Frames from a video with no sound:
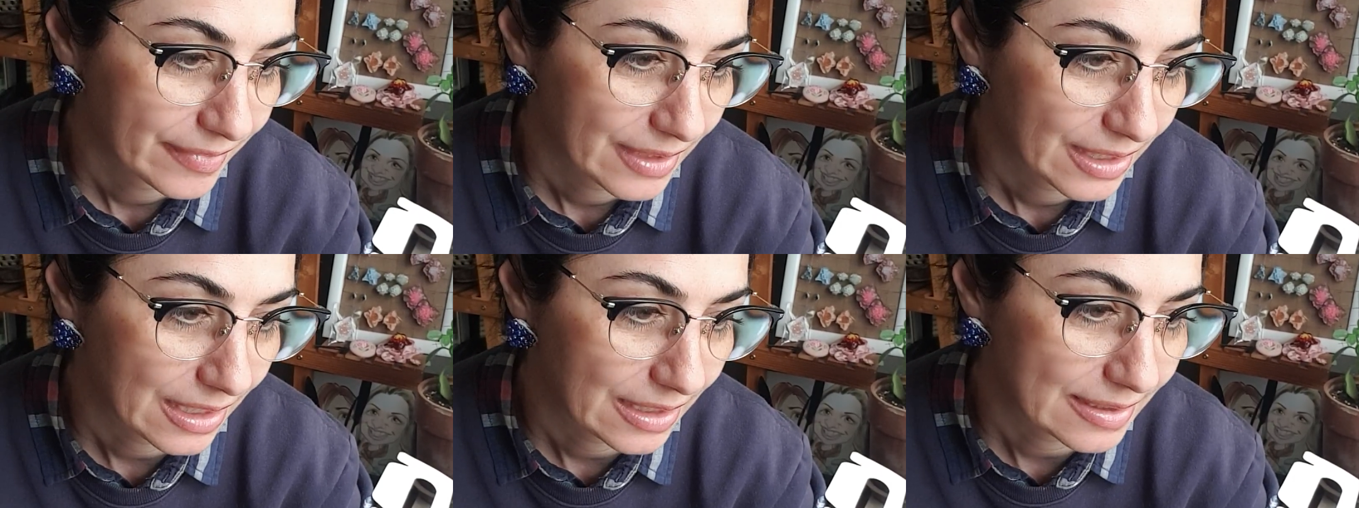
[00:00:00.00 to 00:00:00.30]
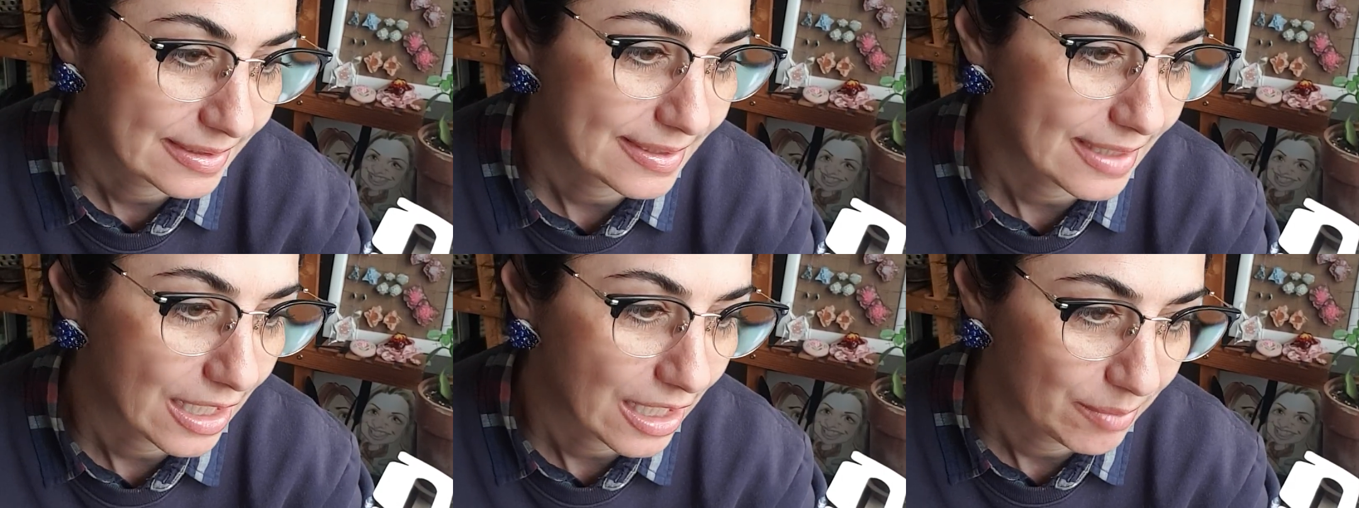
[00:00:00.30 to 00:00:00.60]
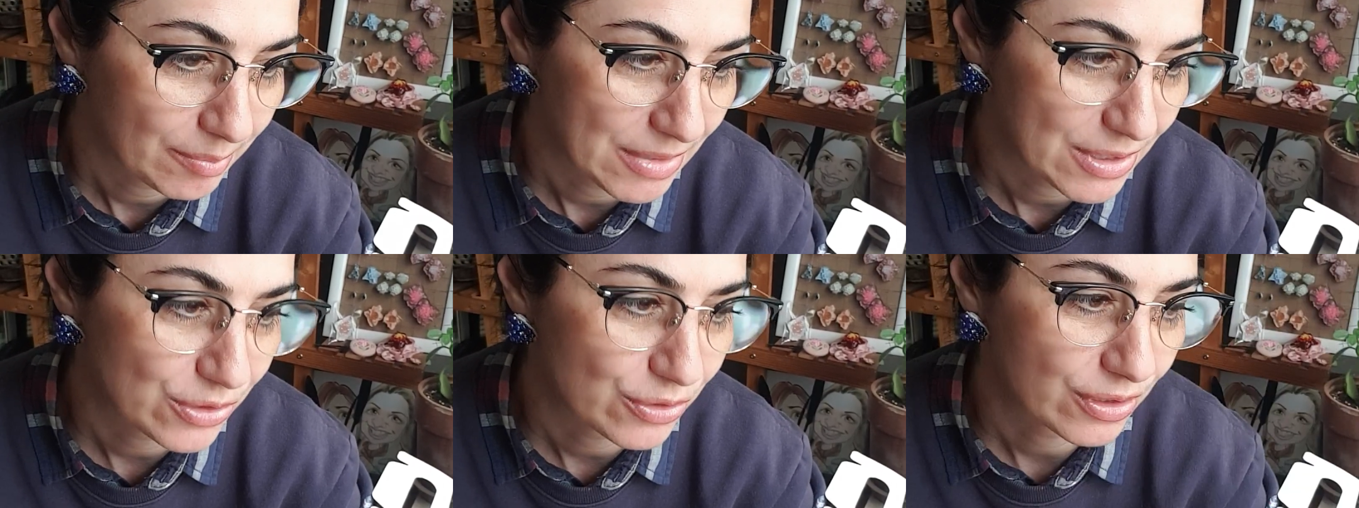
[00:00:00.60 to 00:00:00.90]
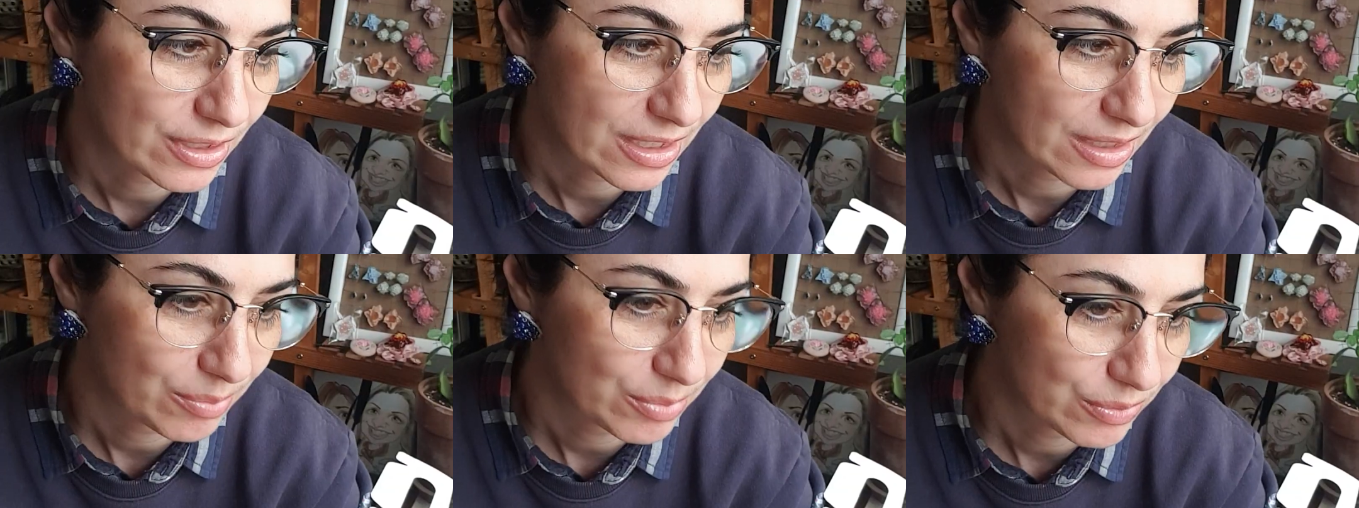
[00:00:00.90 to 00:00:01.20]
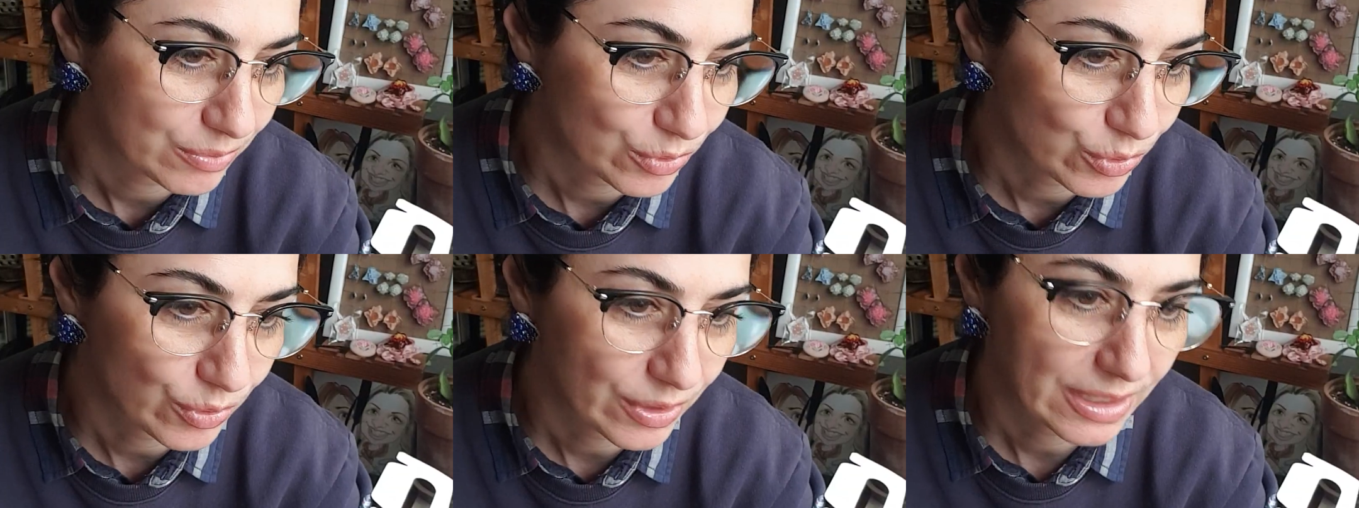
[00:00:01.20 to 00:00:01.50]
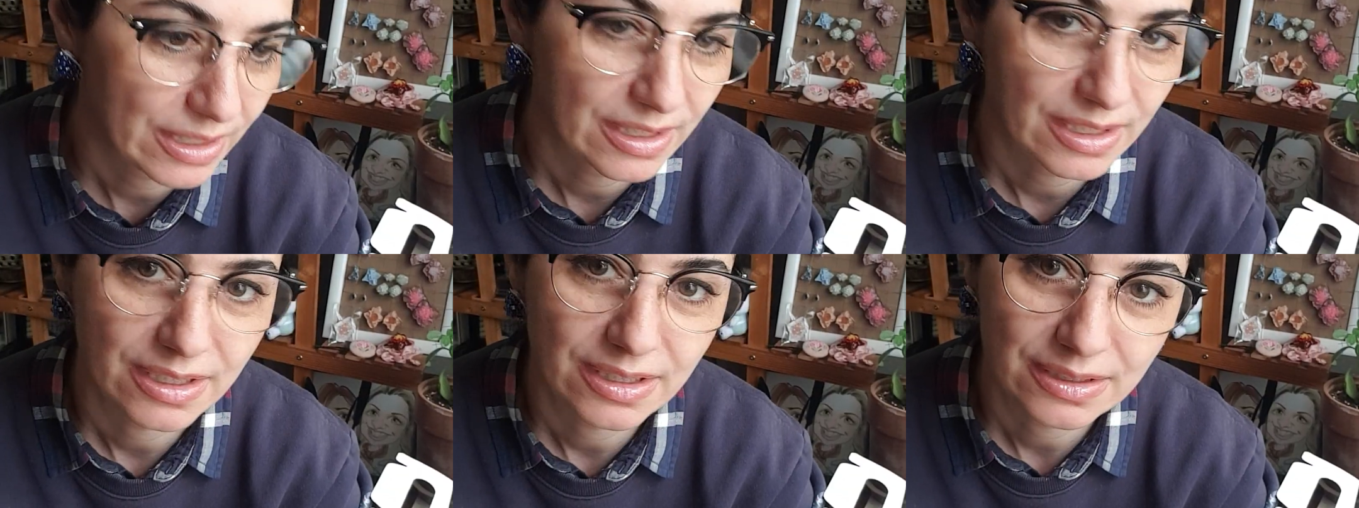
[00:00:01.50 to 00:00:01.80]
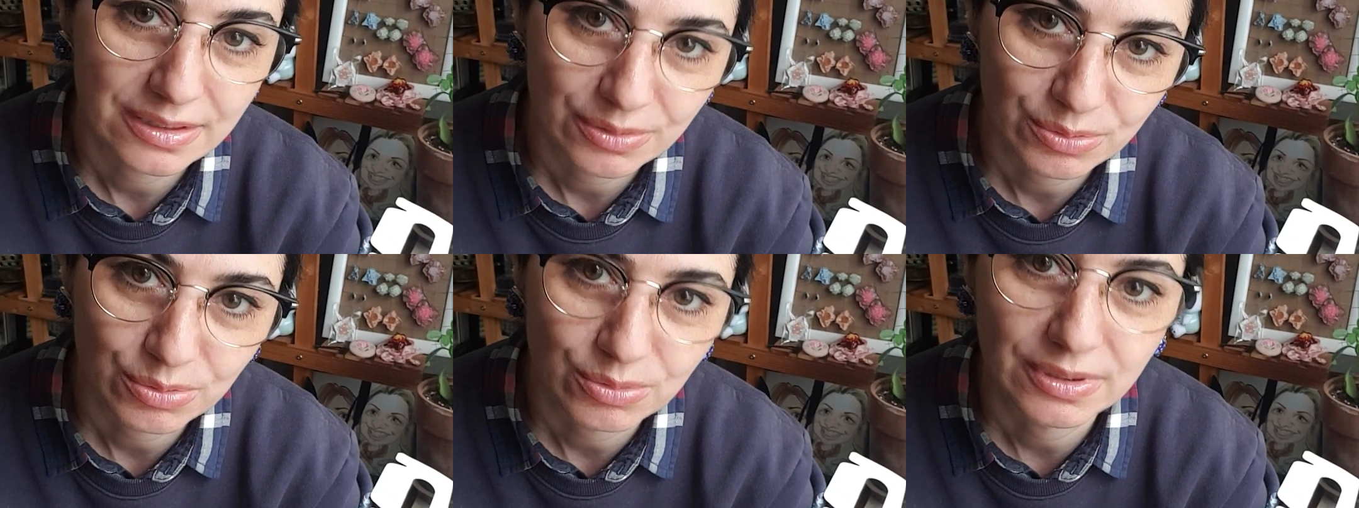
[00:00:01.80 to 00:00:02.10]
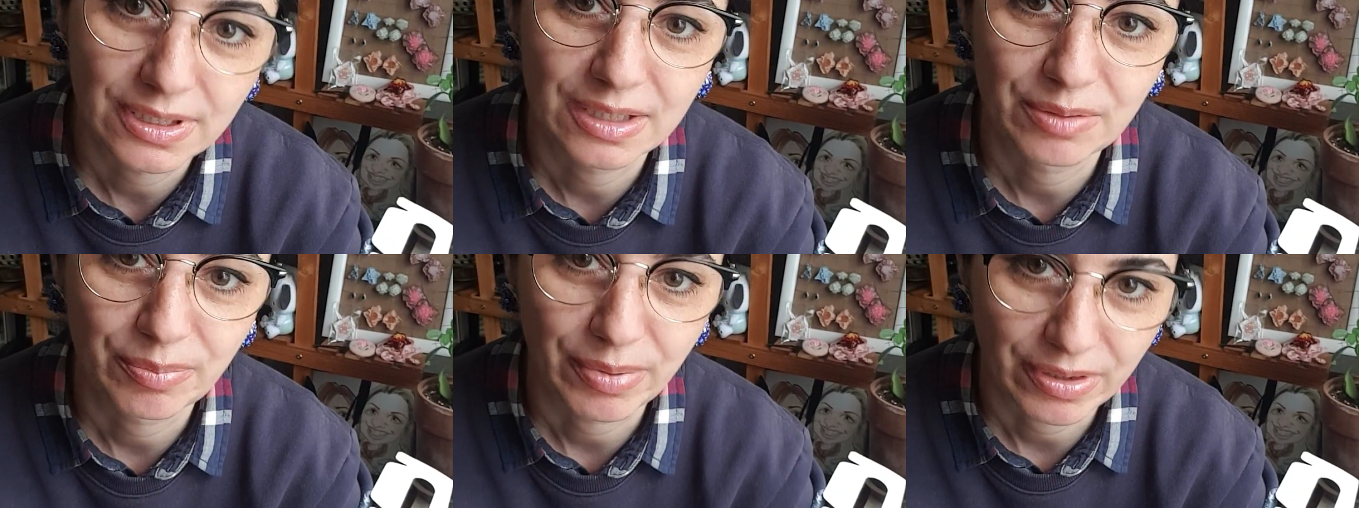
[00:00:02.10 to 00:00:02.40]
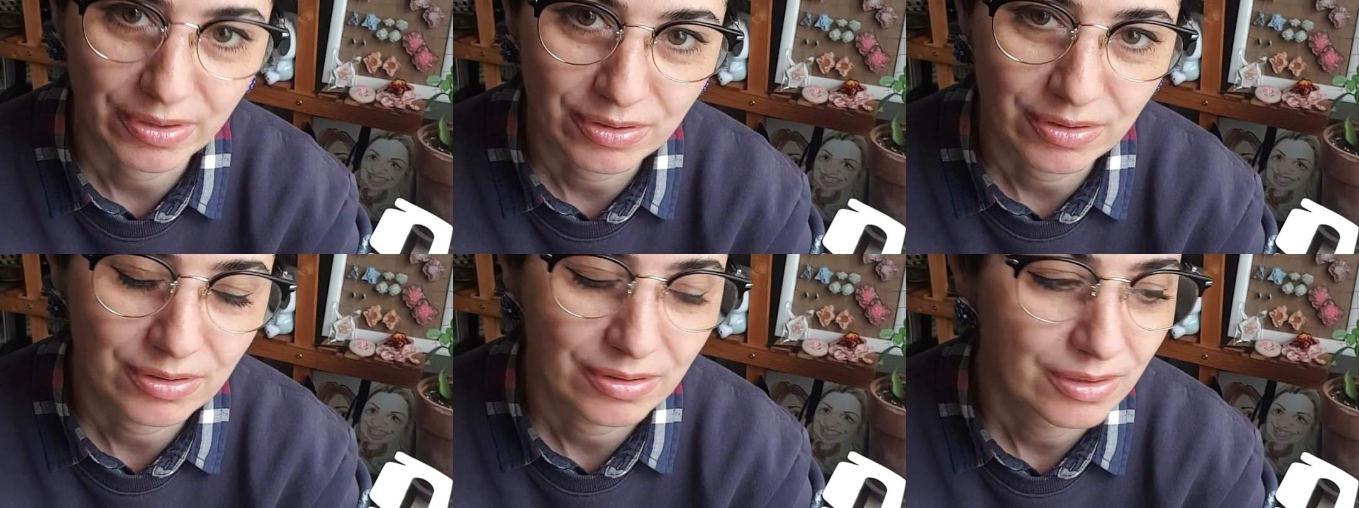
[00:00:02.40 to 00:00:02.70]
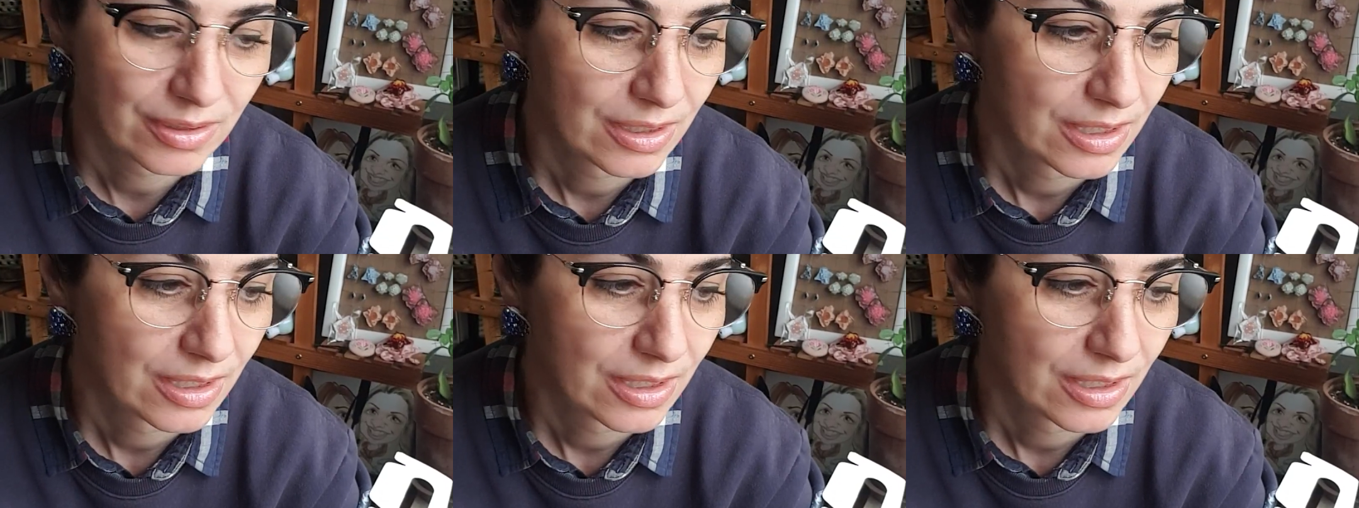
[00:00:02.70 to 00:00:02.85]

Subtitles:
In time, as you keep doing it, it will get better.